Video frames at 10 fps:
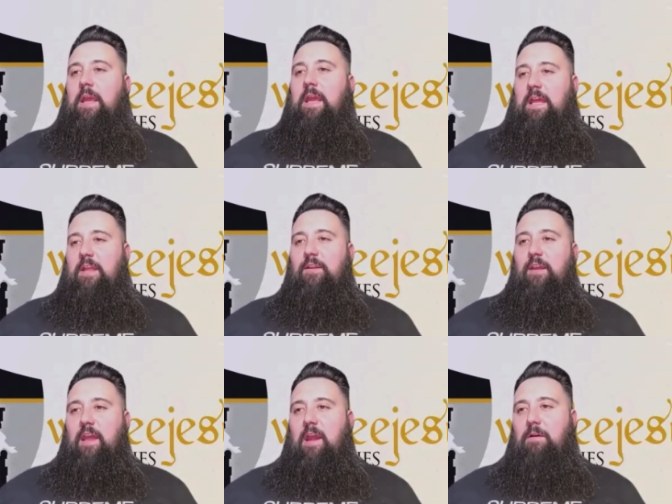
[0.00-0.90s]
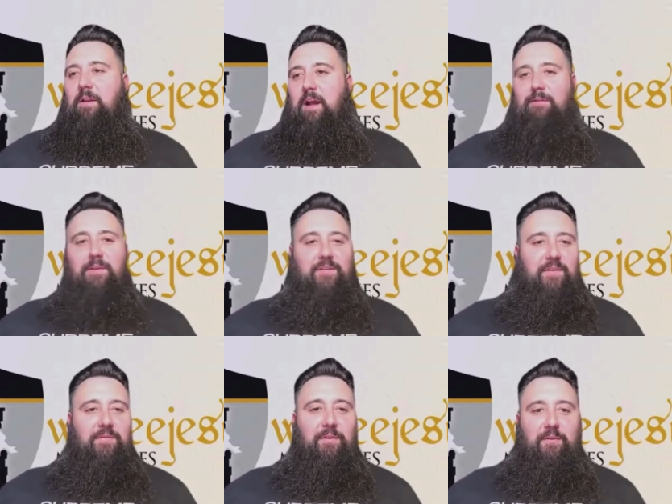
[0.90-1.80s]
and Herod obviously
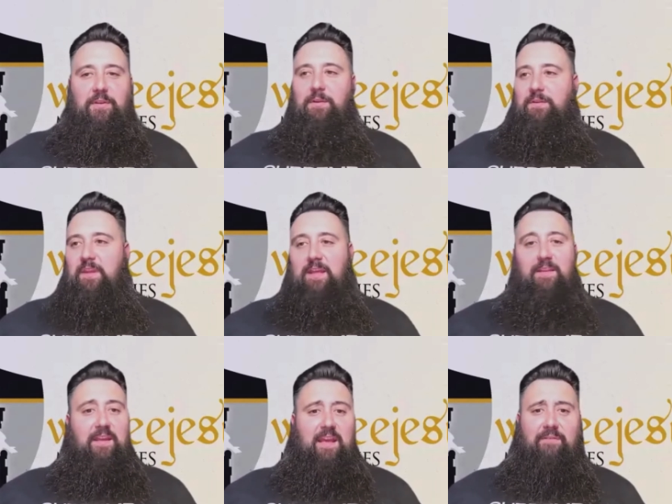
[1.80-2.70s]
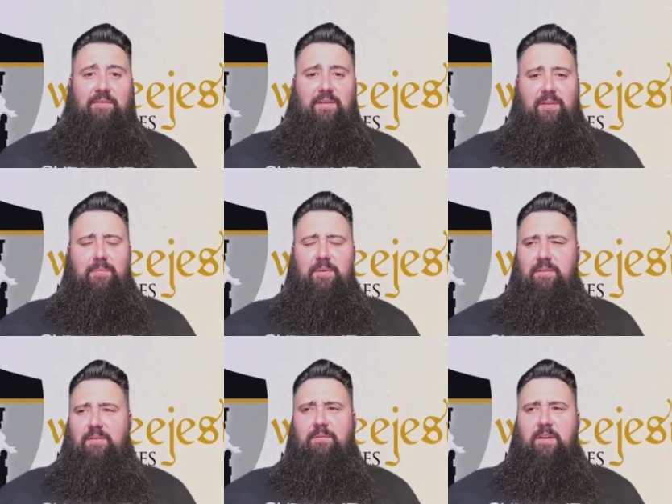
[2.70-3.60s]
feels guilty, and he obviously
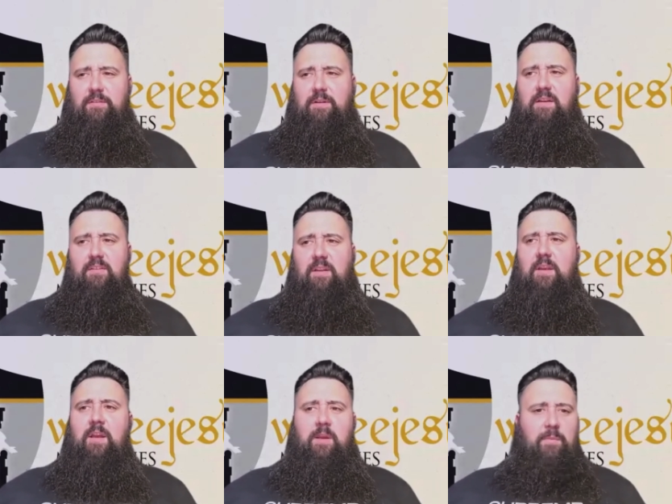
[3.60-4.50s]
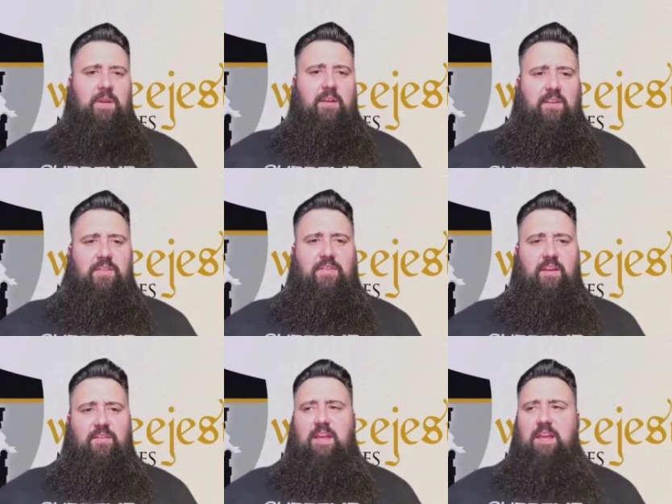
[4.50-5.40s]
believes in resurrection because he
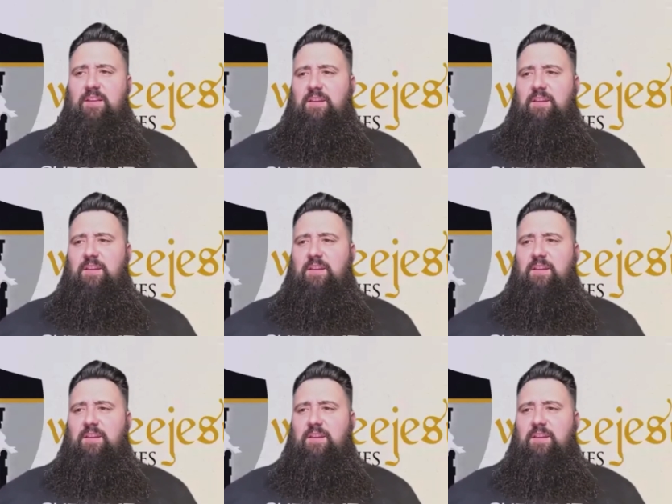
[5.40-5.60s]
thinks that